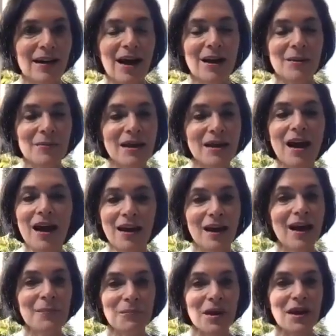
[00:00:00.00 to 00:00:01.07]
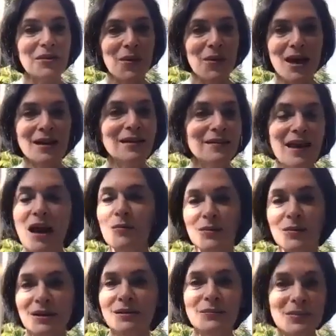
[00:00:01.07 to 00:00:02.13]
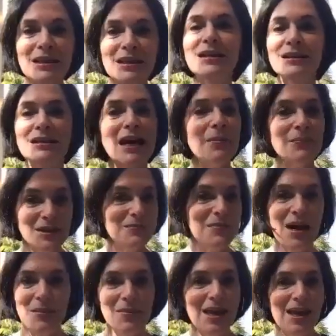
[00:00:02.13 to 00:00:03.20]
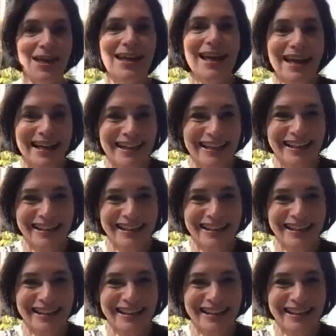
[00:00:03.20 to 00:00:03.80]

Um, and I, I, by the way, that will be adopted by me.